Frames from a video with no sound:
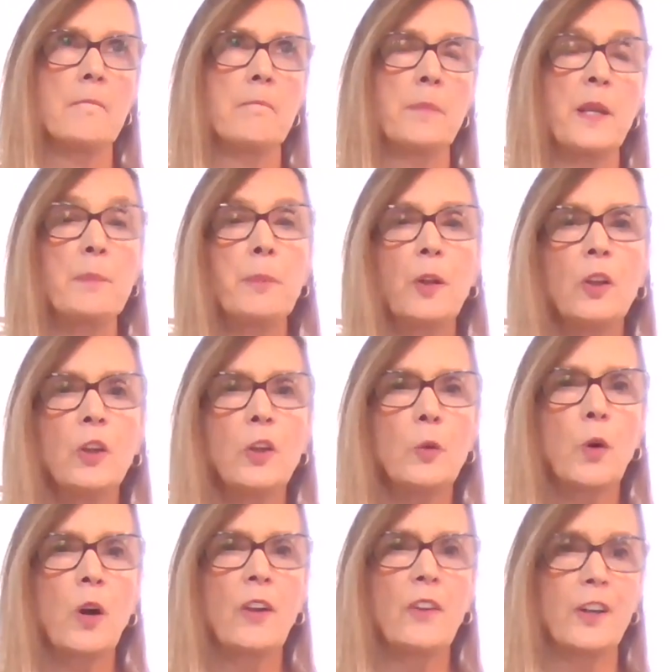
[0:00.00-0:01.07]
people
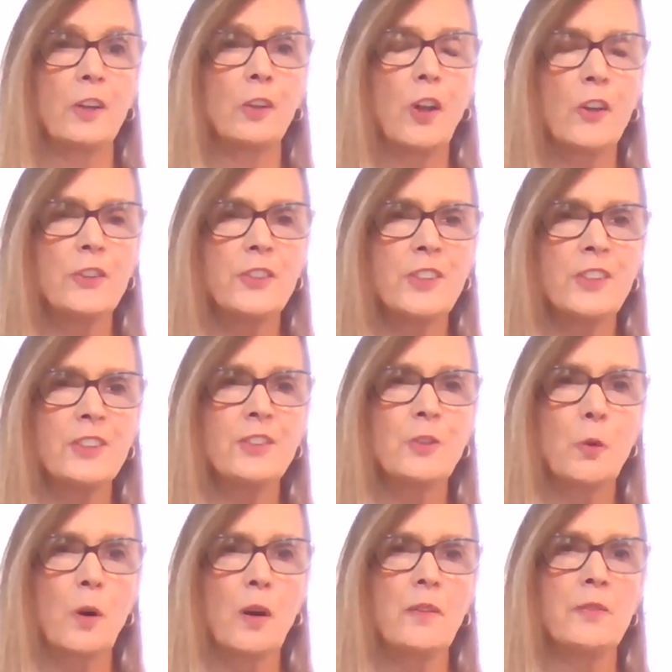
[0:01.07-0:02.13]
who are the closest
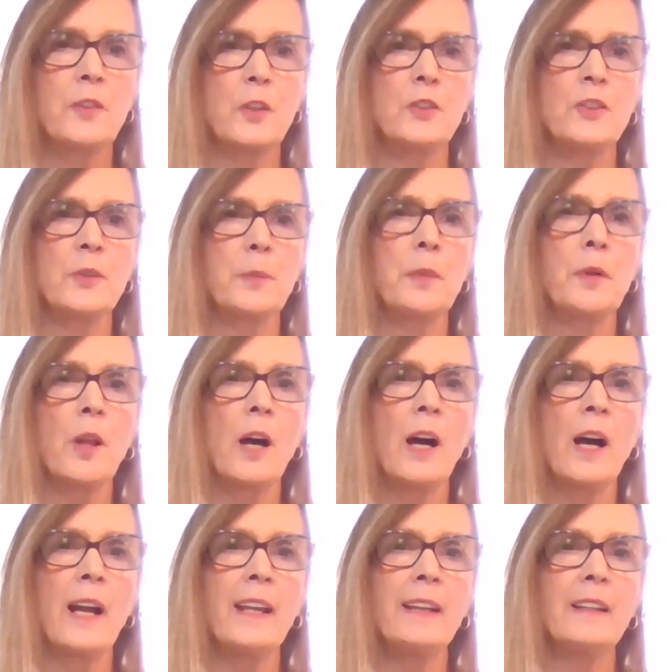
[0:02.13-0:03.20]
to our food
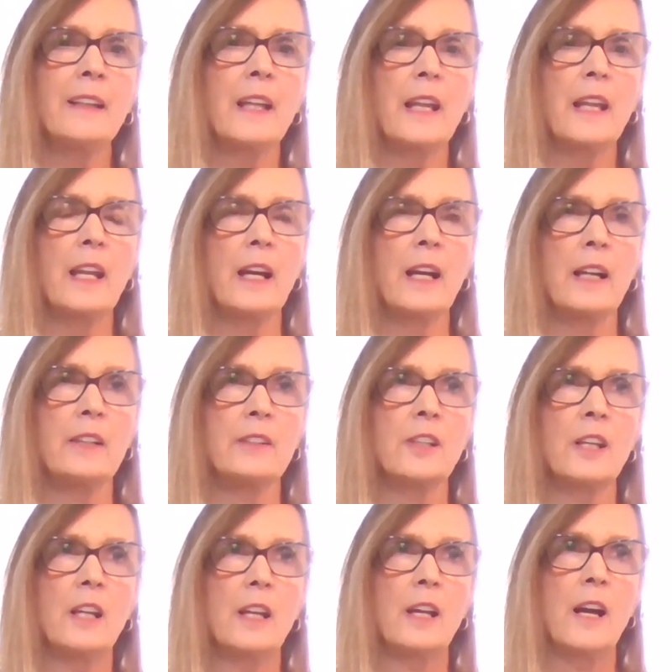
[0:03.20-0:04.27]
supply and
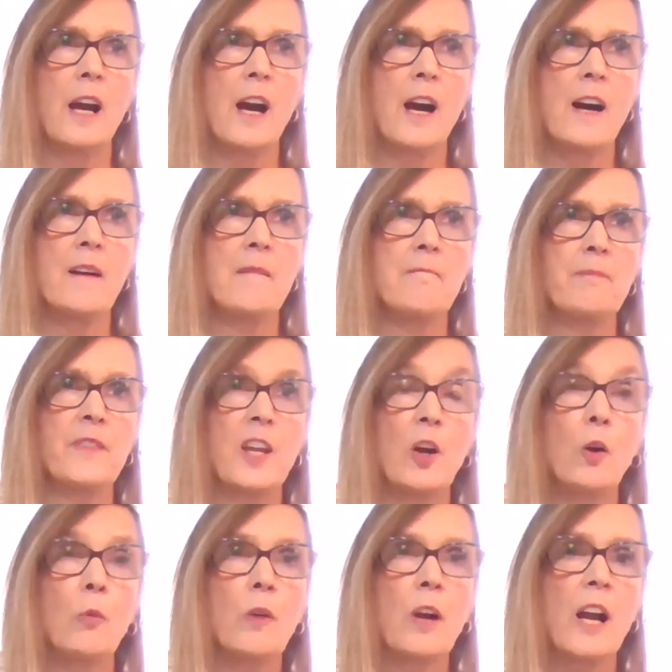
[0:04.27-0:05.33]

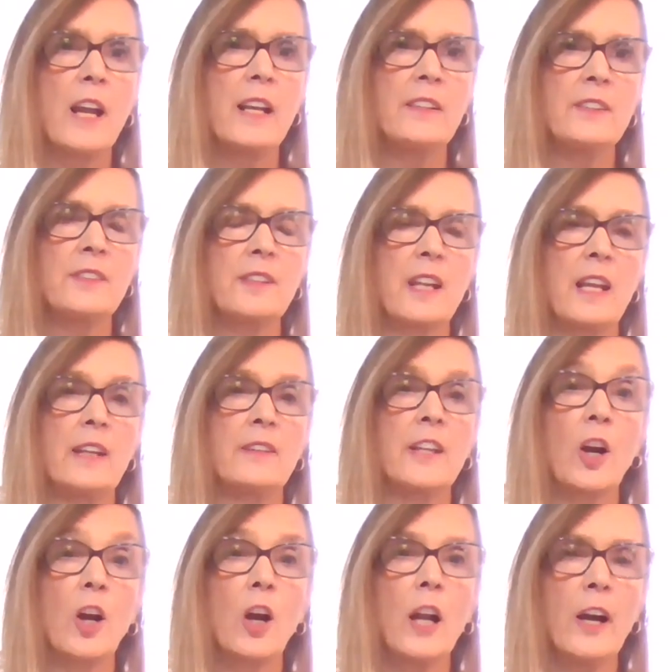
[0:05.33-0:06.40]
their rights and
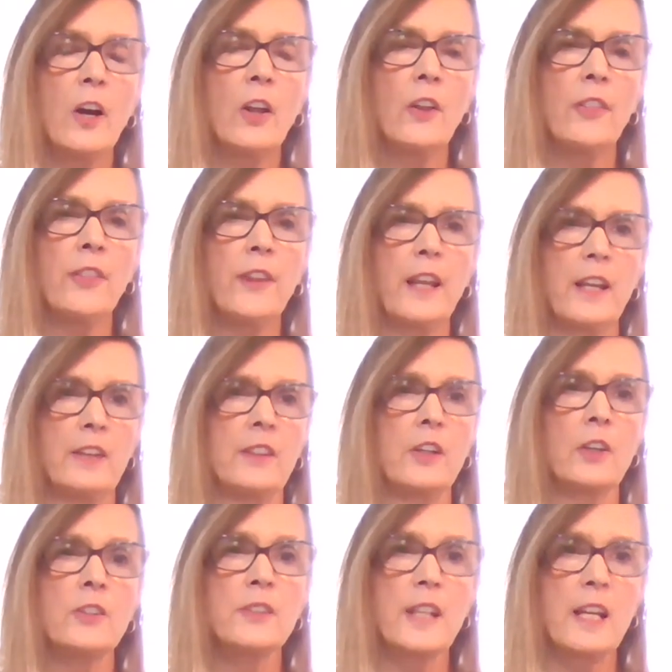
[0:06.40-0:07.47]
their health and
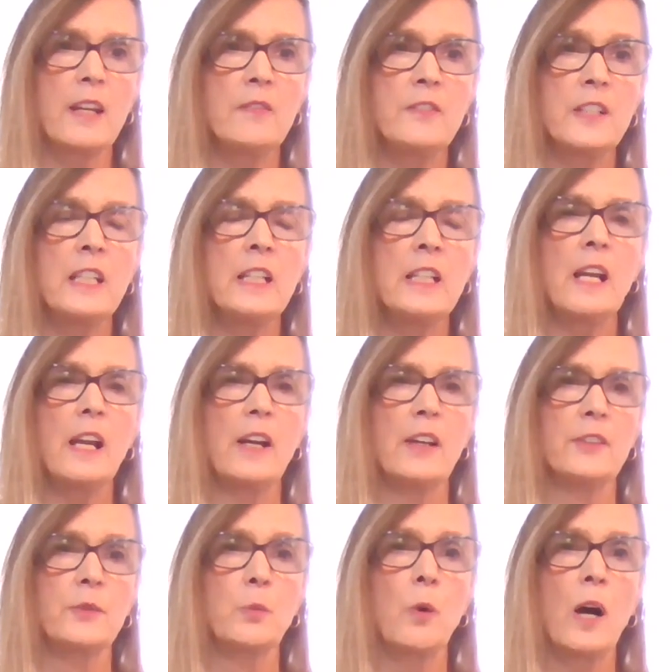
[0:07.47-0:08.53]
their safety
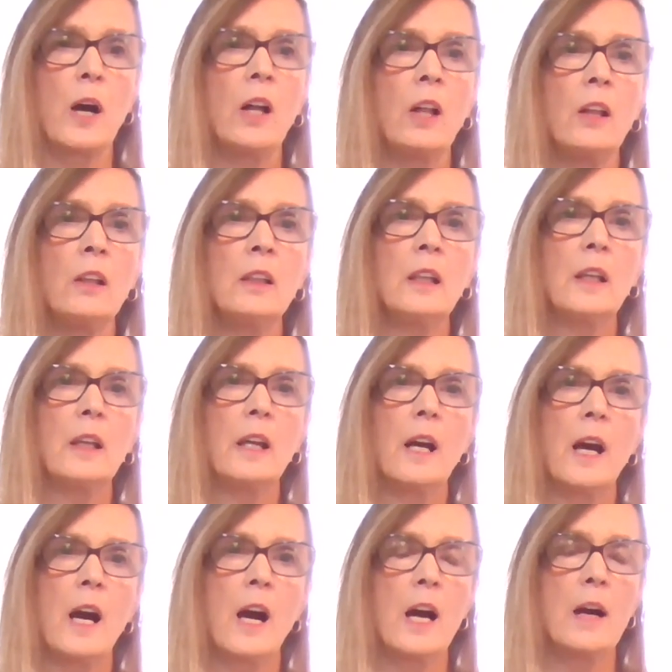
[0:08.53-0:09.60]
as well.
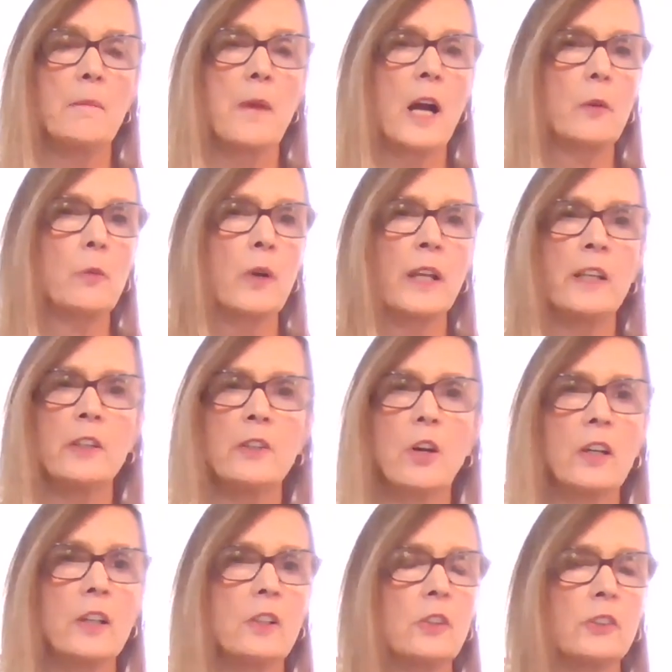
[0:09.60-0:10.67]
I read an
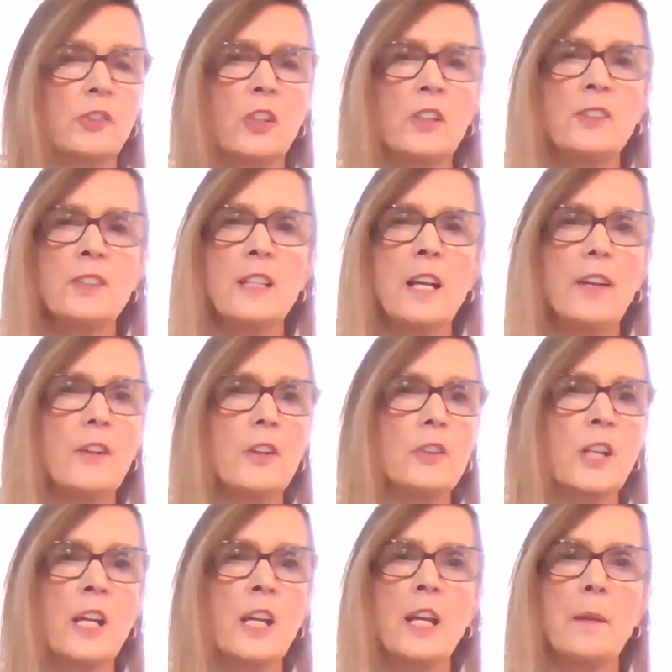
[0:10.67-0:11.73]
article just the other
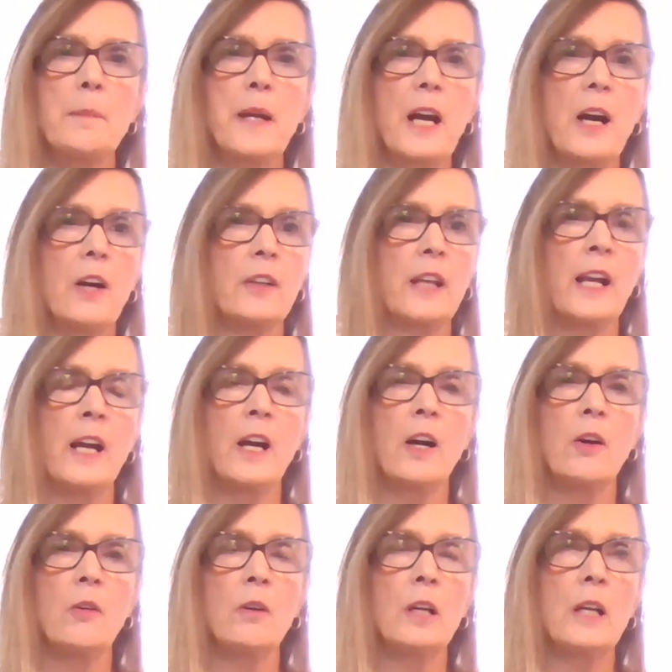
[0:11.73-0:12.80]
day about
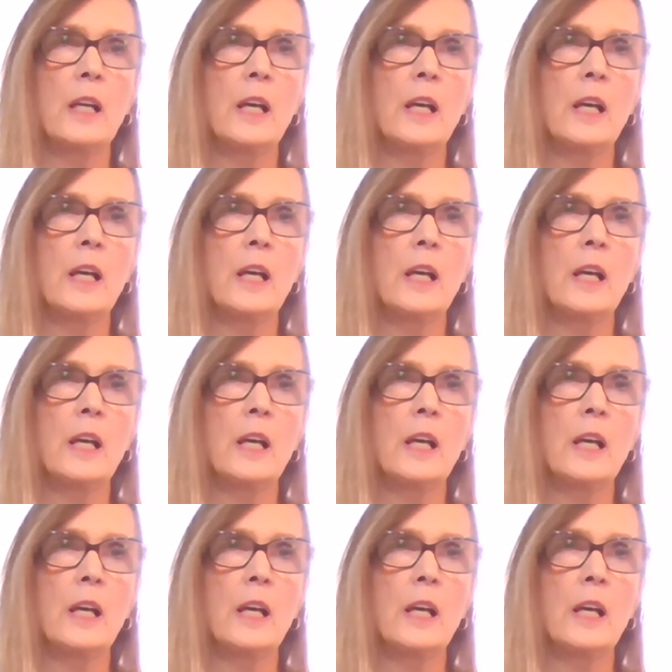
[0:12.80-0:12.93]
how